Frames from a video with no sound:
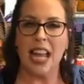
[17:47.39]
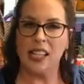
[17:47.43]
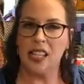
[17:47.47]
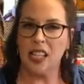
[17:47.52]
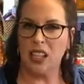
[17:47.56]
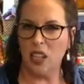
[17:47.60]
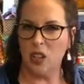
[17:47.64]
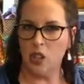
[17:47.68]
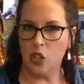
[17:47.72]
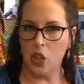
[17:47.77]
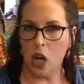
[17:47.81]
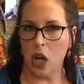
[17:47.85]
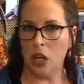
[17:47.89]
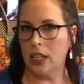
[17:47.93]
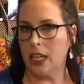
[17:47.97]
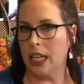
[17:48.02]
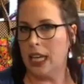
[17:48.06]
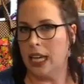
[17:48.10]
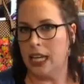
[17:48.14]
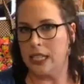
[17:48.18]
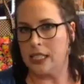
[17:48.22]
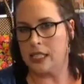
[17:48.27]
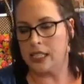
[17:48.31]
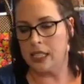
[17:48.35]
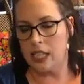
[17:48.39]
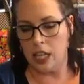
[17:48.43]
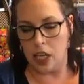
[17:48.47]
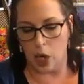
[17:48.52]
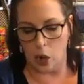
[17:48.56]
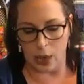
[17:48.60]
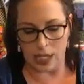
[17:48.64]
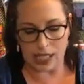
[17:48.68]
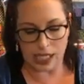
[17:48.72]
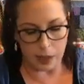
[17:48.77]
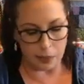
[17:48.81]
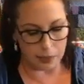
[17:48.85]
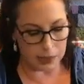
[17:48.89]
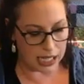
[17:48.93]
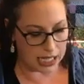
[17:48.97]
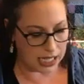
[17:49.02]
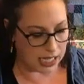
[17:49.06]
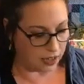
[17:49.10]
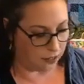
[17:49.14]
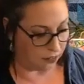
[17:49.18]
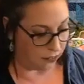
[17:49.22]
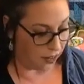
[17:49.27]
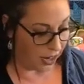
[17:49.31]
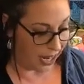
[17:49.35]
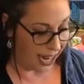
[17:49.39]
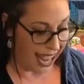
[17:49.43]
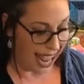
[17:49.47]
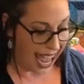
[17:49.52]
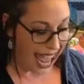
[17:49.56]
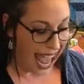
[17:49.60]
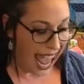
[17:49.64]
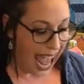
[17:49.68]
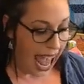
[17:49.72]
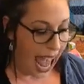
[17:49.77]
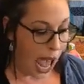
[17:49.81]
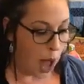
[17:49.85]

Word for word: It's a little chunky. It's, you know, it's something different.